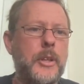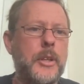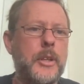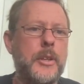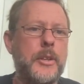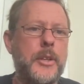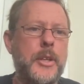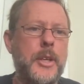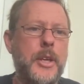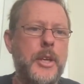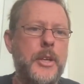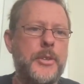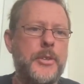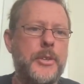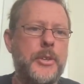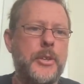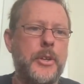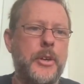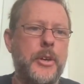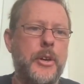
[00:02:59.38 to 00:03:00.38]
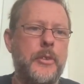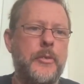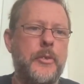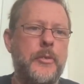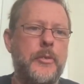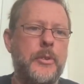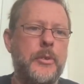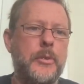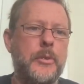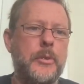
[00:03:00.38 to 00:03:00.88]
the S-curve
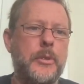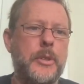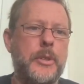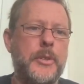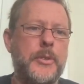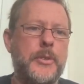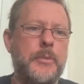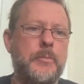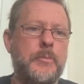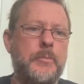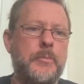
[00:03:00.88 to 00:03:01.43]
of an organism.